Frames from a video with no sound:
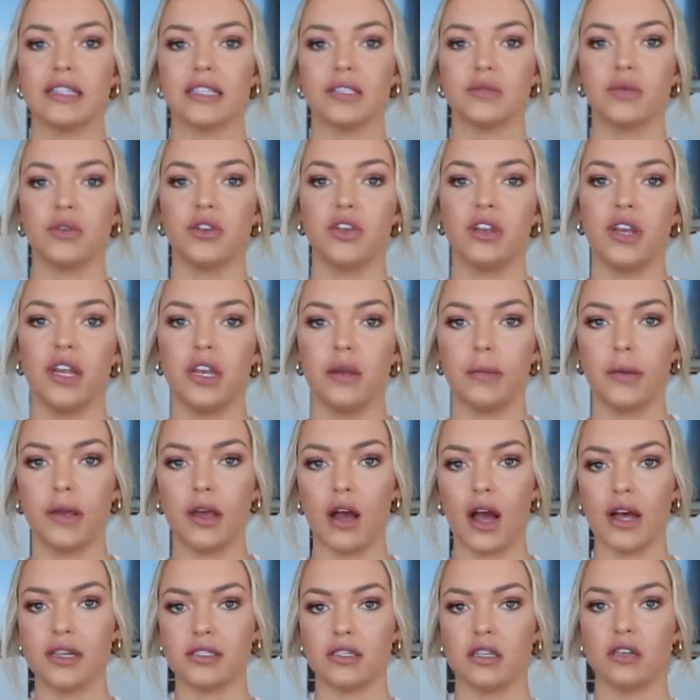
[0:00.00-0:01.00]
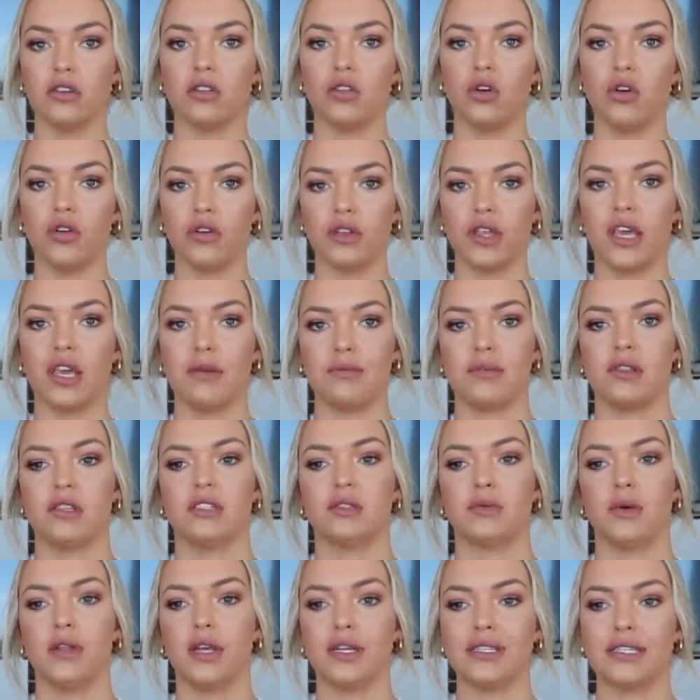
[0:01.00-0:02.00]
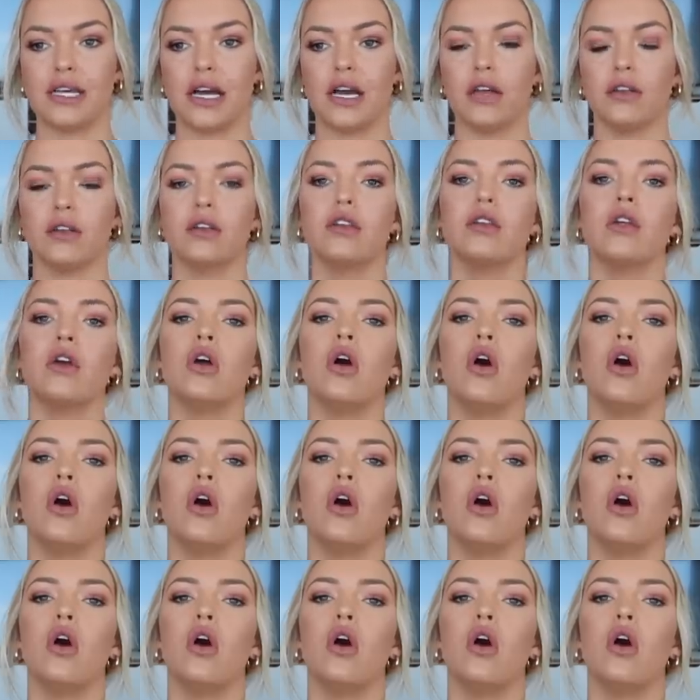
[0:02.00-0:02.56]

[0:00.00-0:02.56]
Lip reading: That's when you need to be icing a lot and keeping the swelling down.